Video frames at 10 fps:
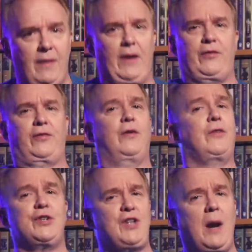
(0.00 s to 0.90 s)
and that
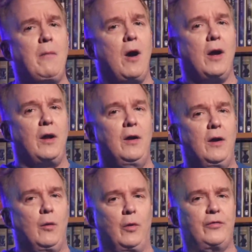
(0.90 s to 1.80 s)
Silver Shamrock
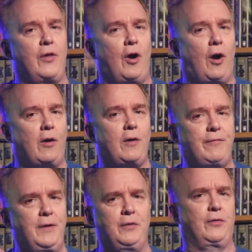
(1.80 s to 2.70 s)
was the horror
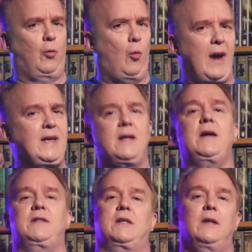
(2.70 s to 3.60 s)
field's white
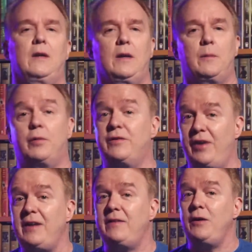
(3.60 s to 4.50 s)
knight,
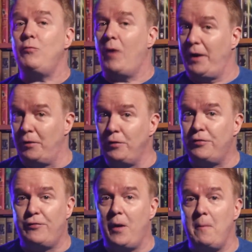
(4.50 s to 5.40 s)
protecting writers
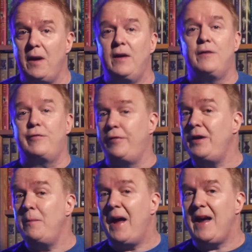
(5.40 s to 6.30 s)
from
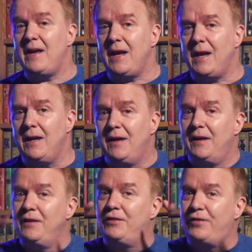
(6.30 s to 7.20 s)
freedom-hating
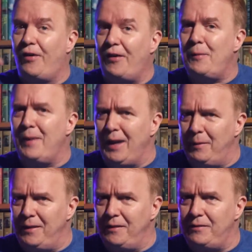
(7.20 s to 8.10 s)
tar
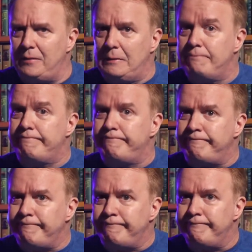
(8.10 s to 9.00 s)
babies
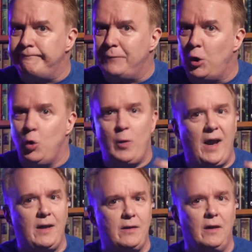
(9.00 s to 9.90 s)
who
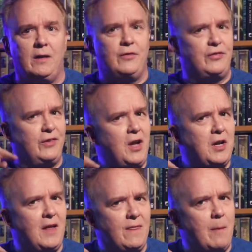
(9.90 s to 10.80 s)
had
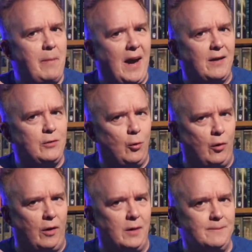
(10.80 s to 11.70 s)
snuck in the back
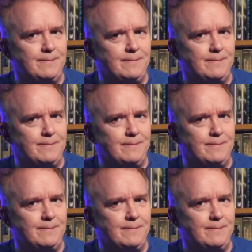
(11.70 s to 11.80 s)
door.